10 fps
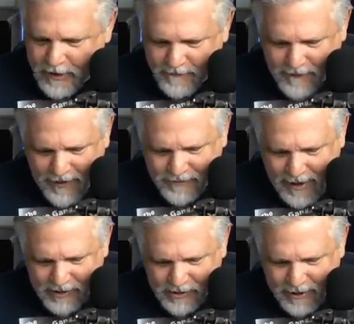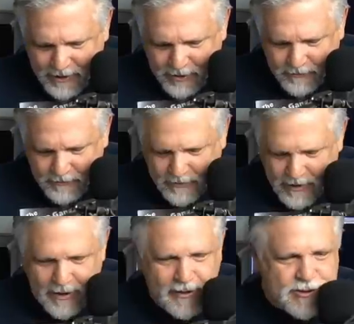5 tanks later,
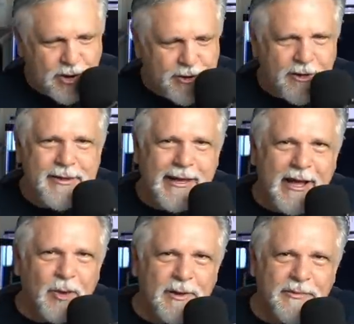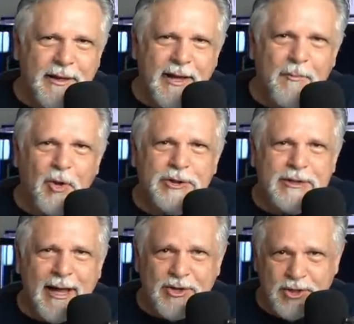so they got a little bit of the
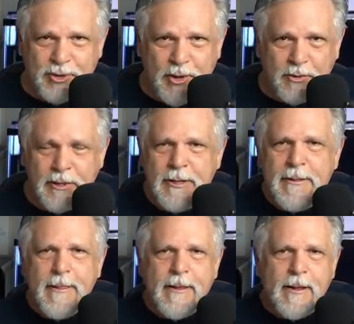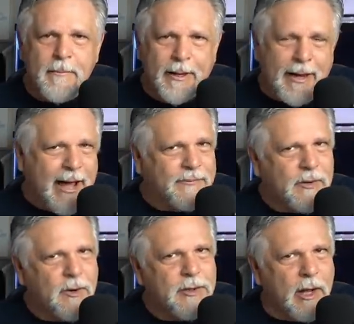multi-tank syndrome. But I've
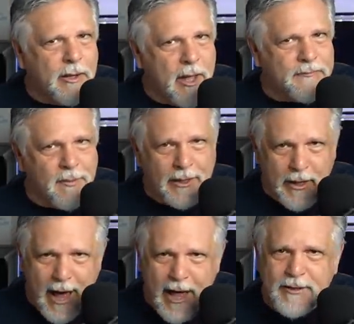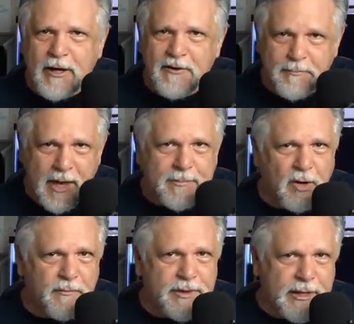heard a lot from a lot of people over the